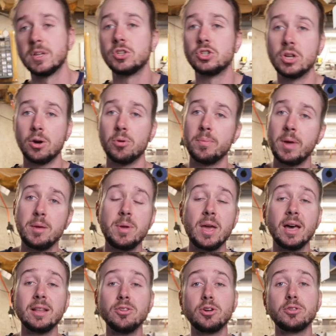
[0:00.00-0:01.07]
So maybe
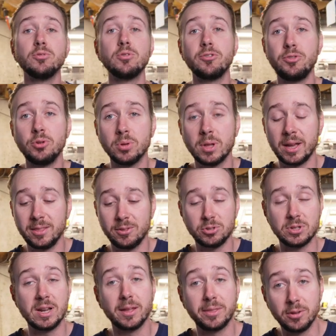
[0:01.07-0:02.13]
I look through the fuel line,
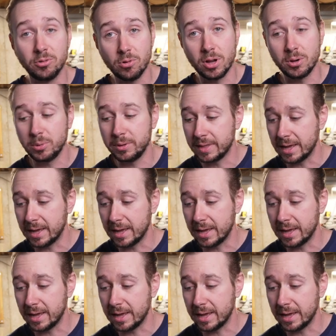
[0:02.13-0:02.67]
there's nothing wrong with